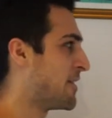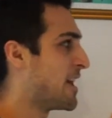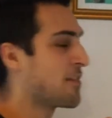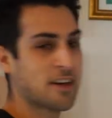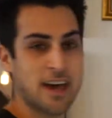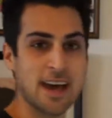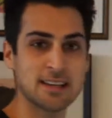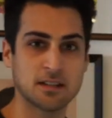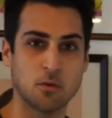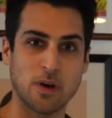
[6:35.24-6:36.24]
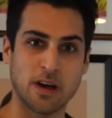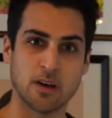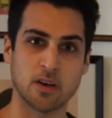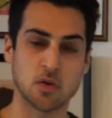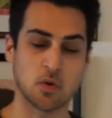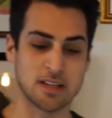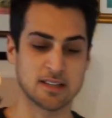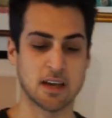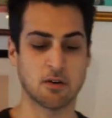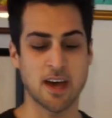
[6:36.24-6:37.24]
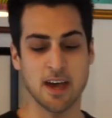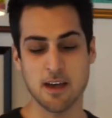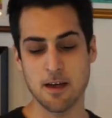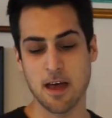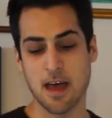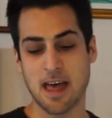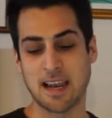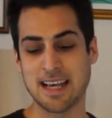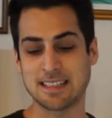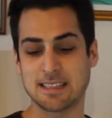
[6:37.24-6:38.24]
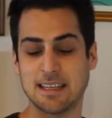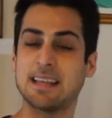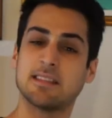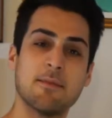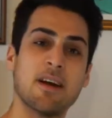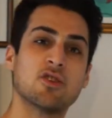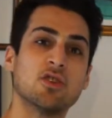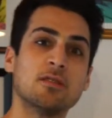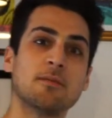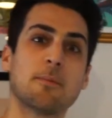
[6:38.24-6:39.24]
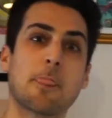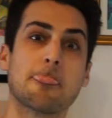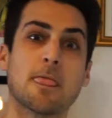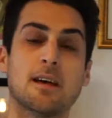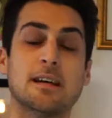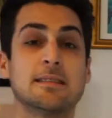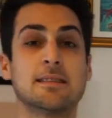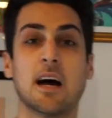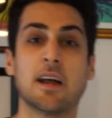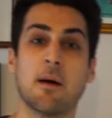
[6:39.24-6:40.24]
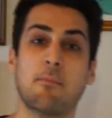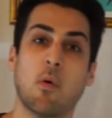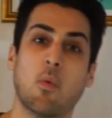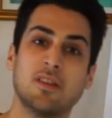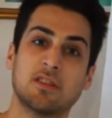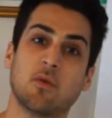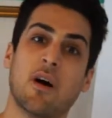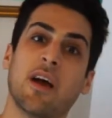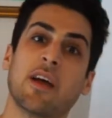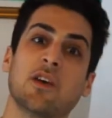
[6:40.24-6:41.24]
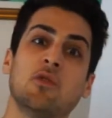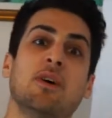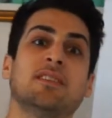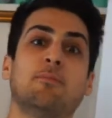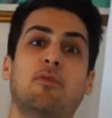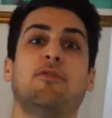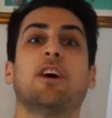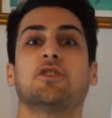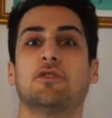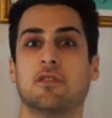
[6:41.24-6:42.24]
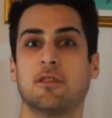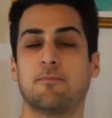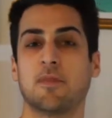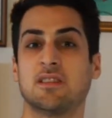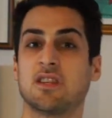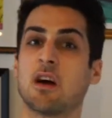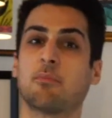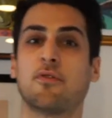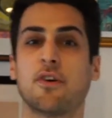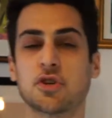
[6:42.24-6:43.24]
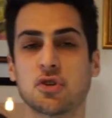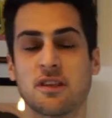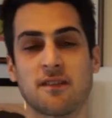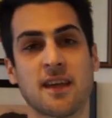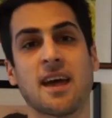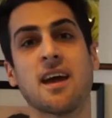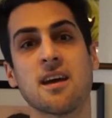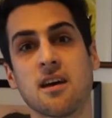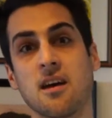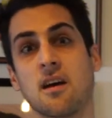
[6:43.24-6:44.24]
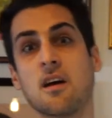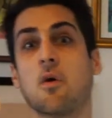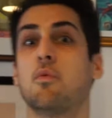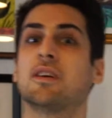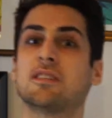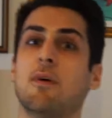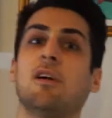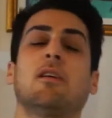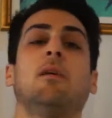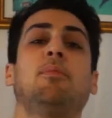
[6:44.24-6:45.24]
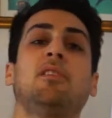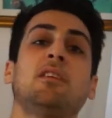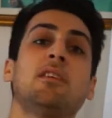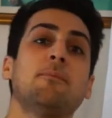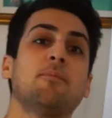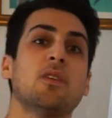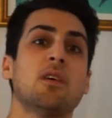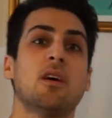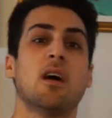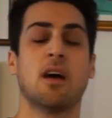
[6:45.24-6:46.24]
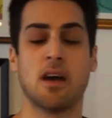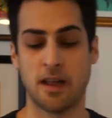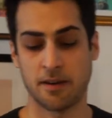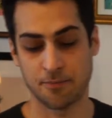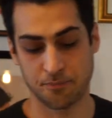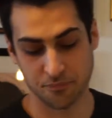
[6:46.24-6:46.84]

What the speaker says: another case where you can say, okay, let's imagine a startup wants to hire you as a professional, as a young professional. They'll say, hey, we're a small company and